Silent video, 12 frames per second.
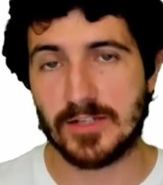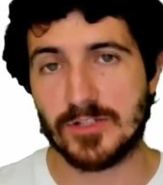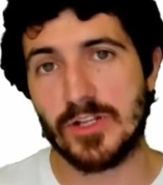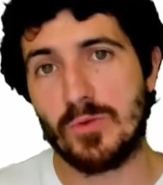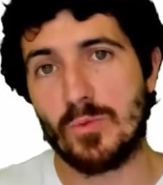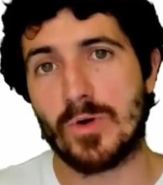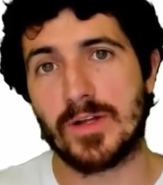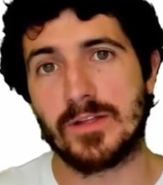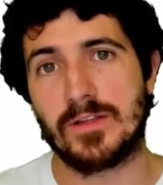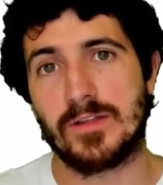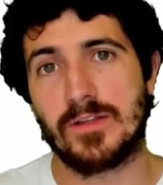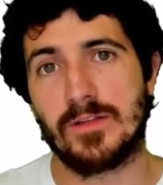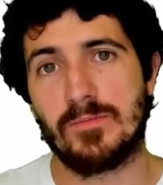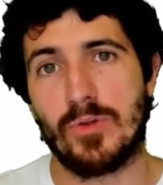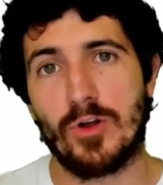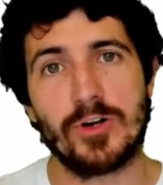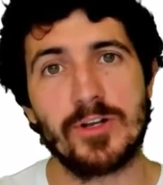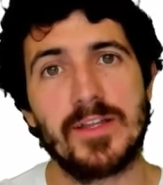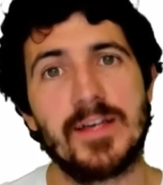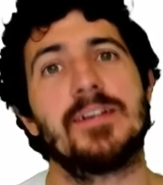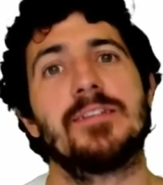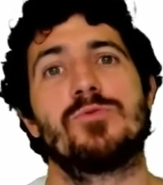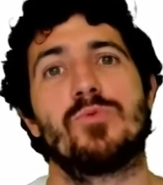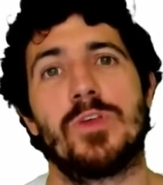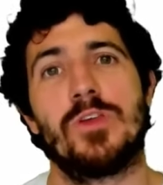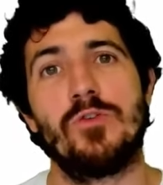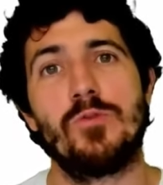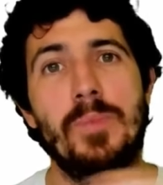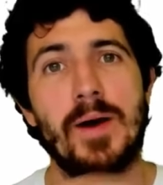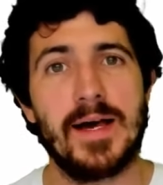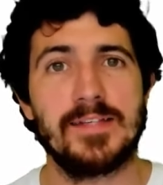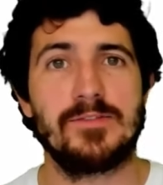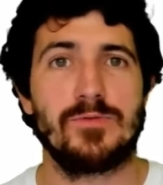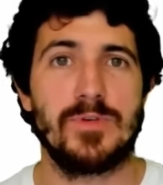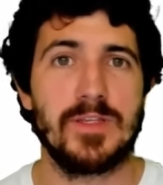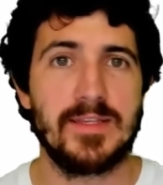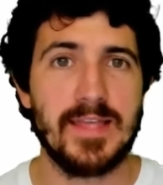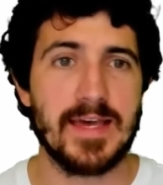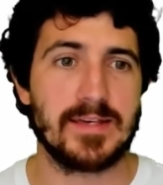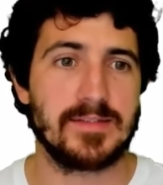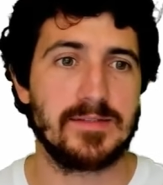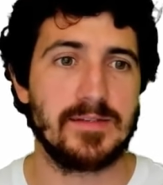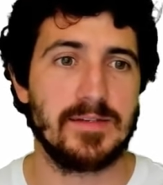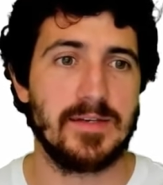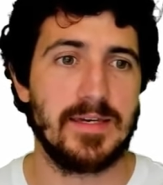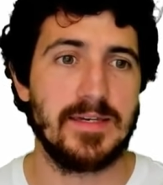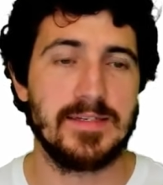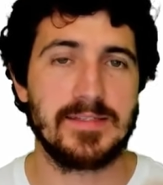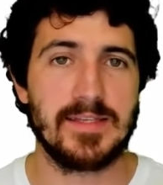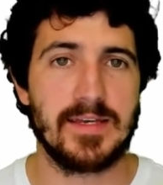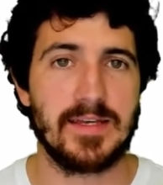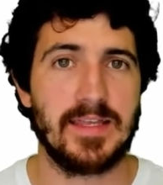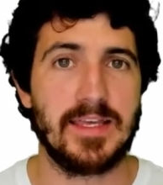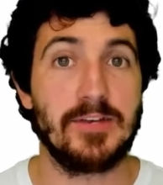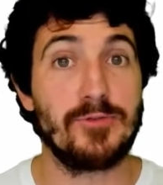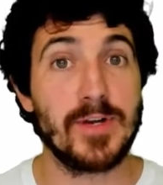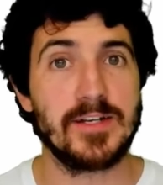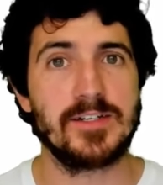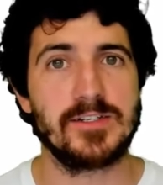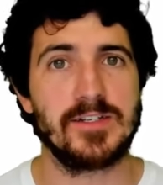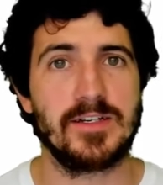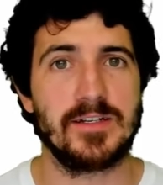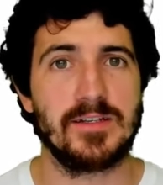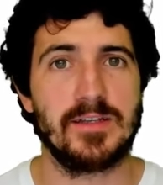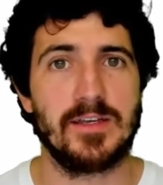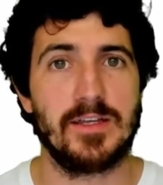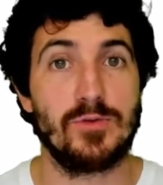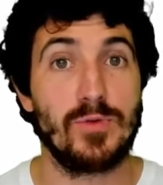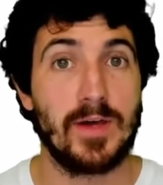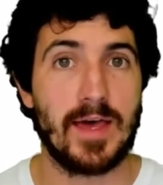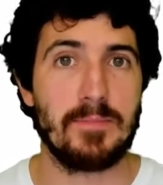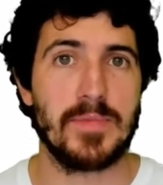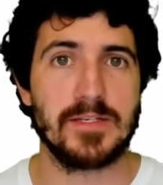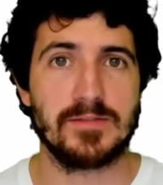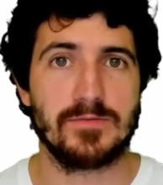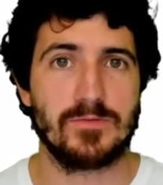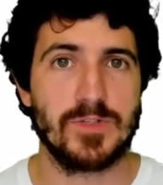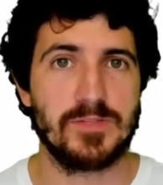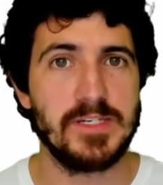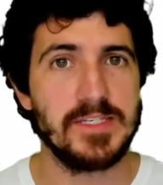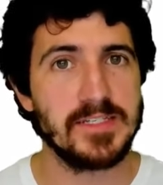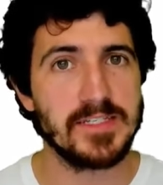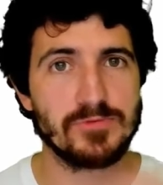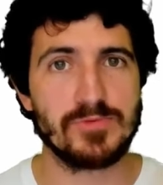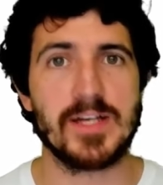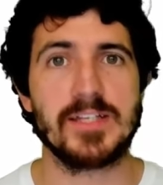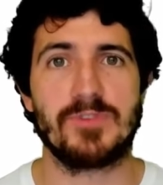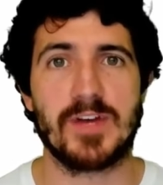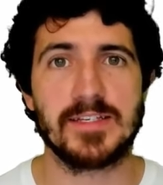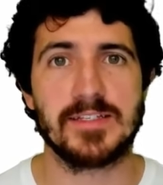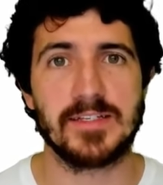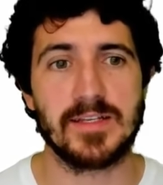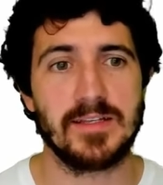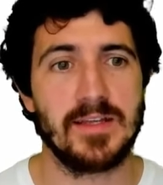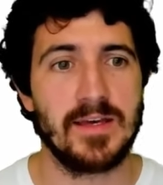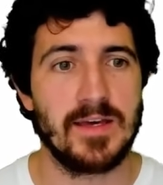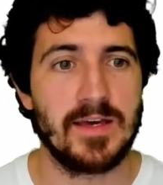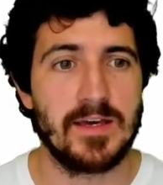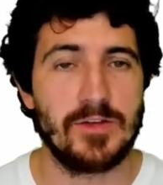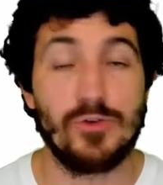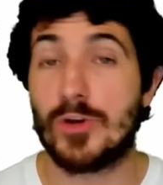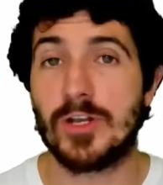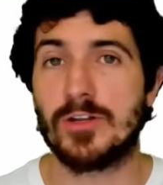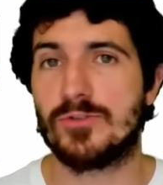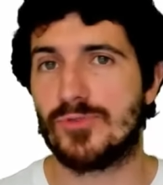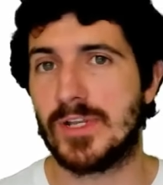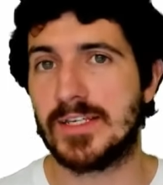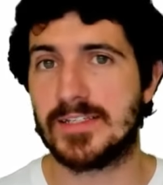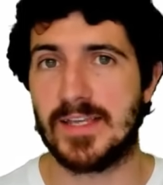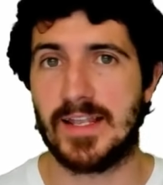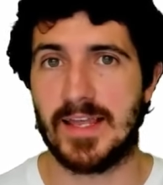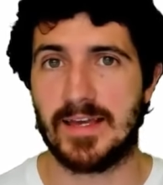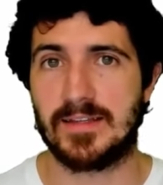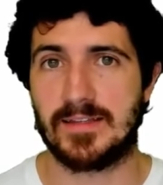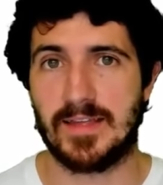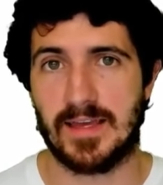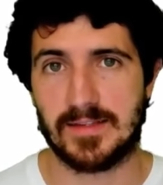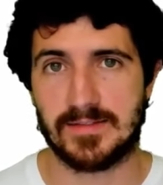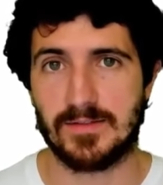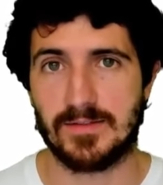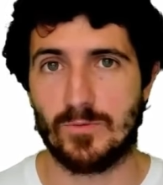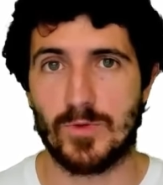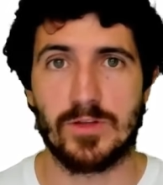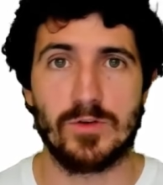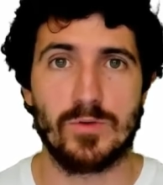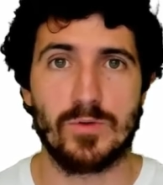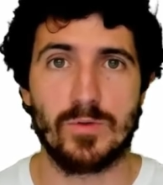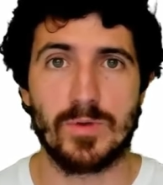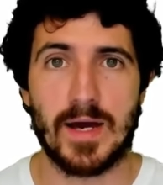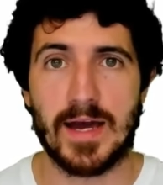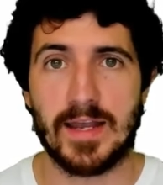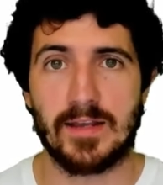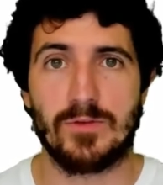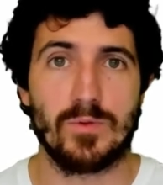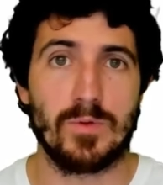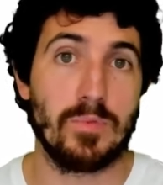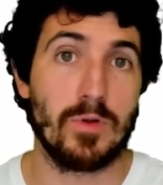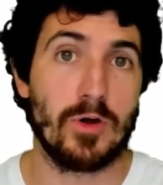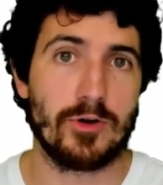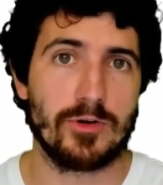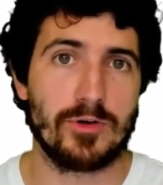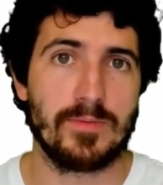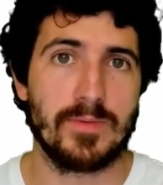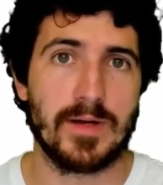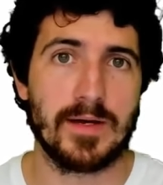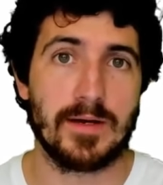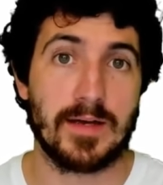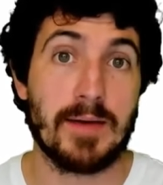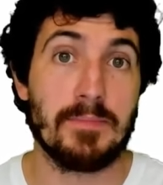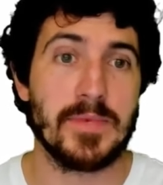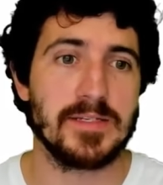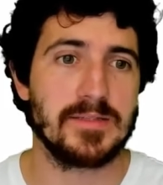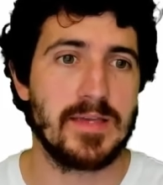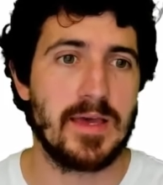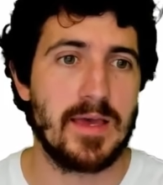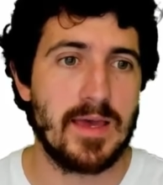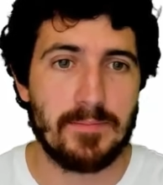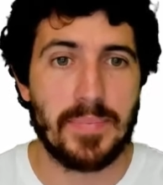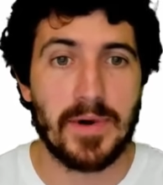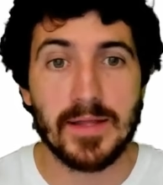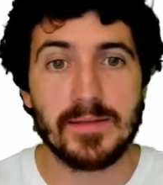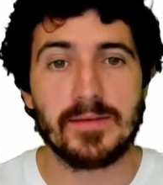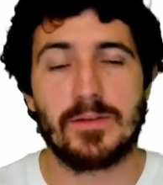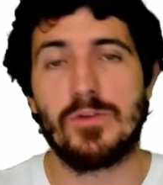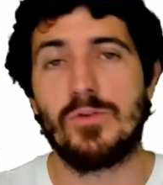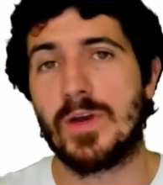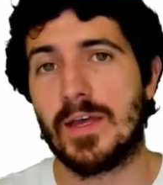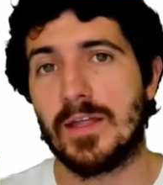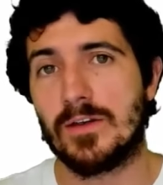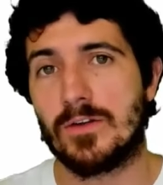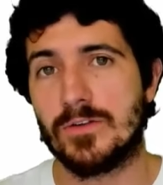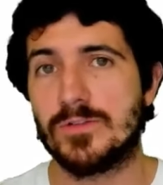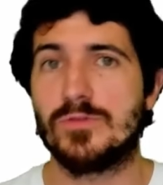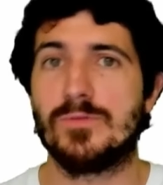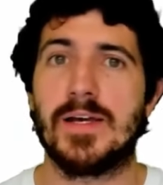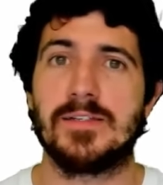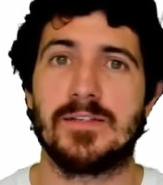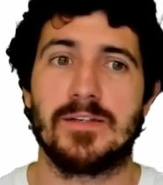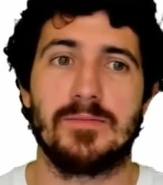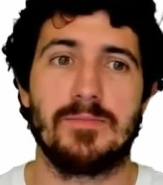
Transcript: Actually, what Blotter does when you pass to it text is that it renders it into a canvas, which means it's rasterizing it. You cannot really select text when you add it to a Blotter uh, canvas, but you can customize